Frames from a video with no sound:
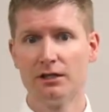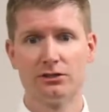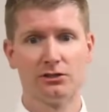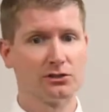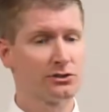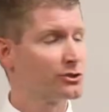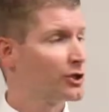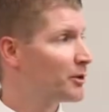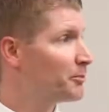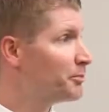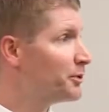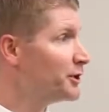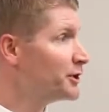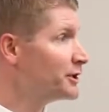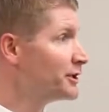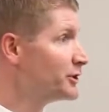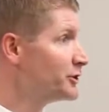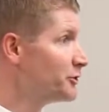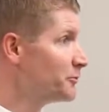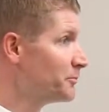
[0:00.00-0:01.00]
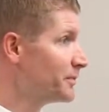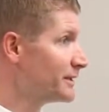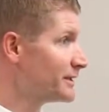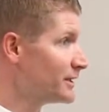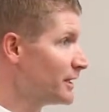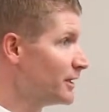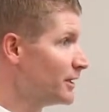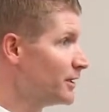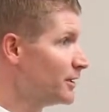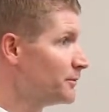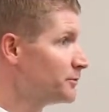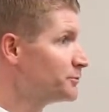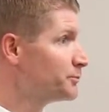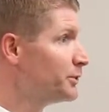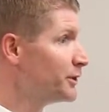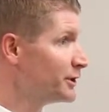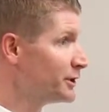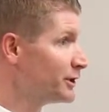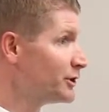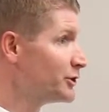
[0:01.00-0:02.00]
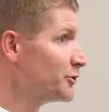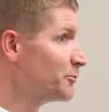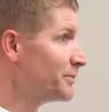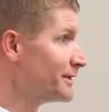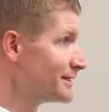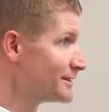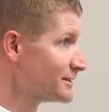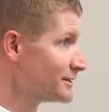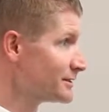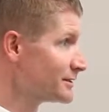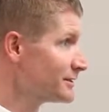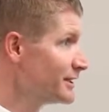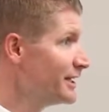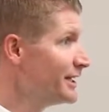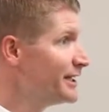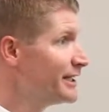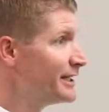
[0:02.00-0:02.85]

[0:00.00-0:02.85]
to start putting in your business.